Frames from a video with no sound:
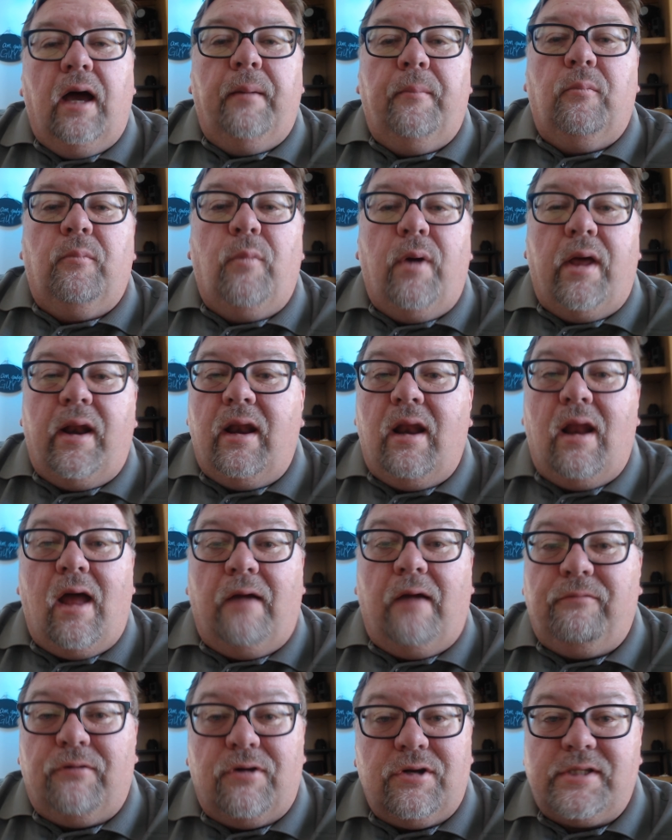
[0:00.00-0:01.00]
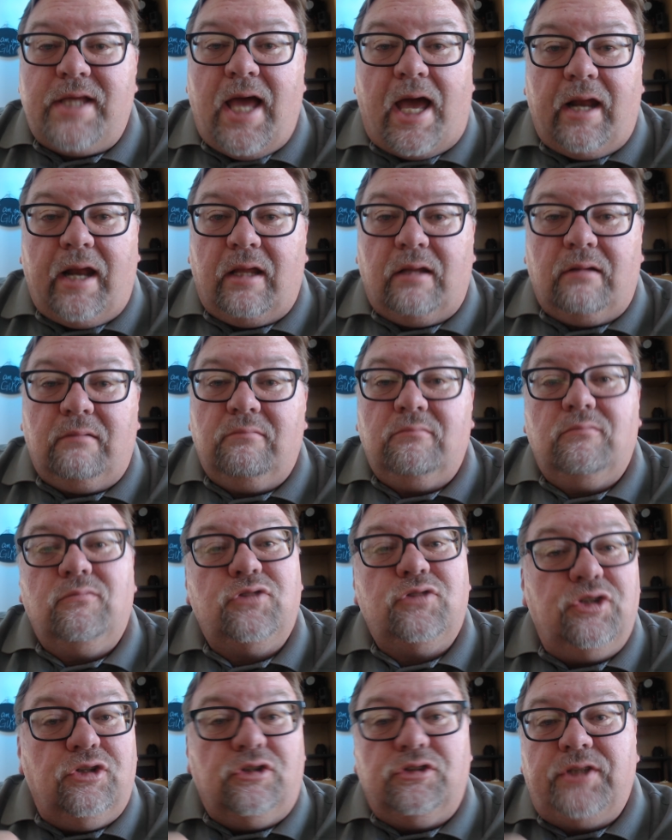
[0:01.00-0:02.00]
when I first had it.
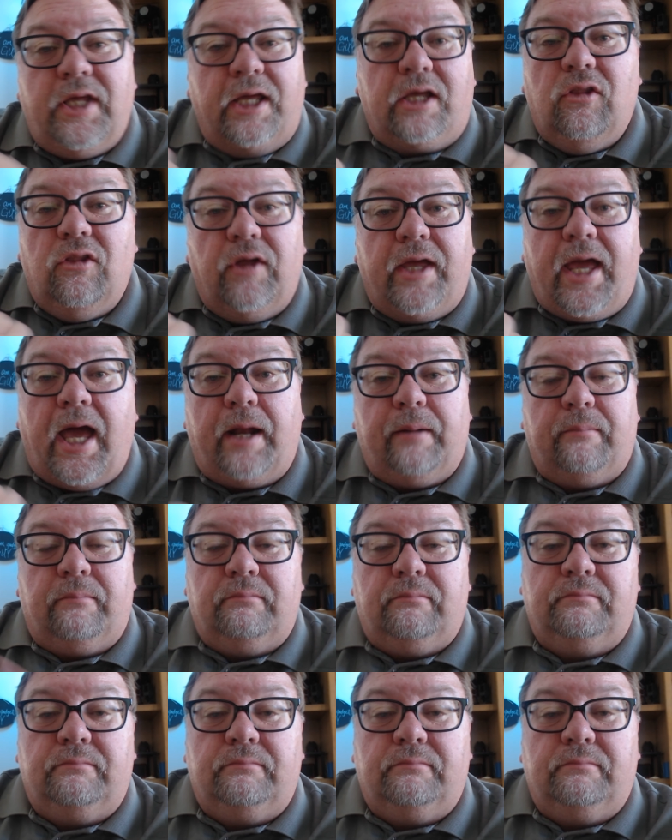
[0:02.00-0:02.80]
So let's take a look at them.